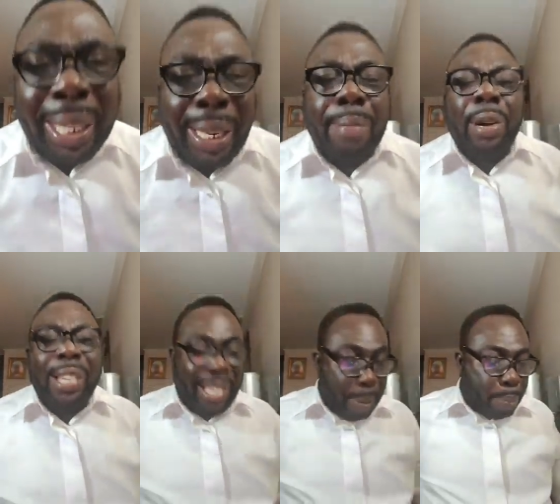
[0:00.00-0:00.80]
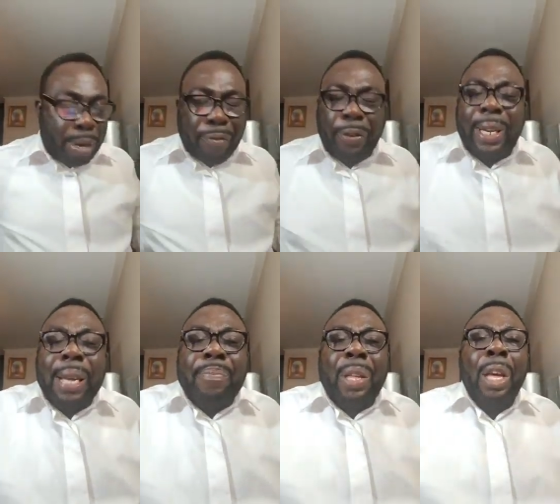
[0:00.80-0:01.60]
Somebody say, pray for
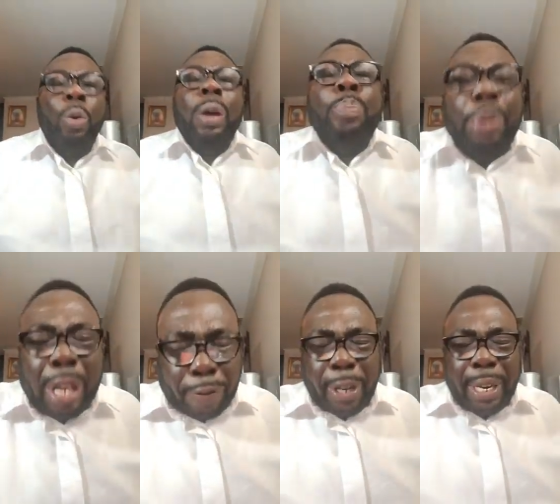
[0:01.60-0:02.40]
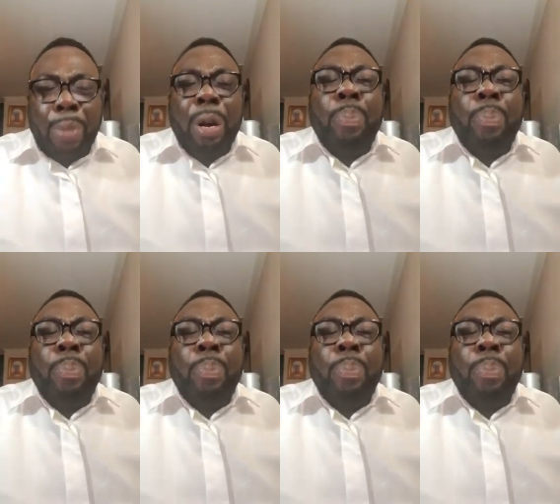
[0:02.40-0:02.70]
them. We pray for them.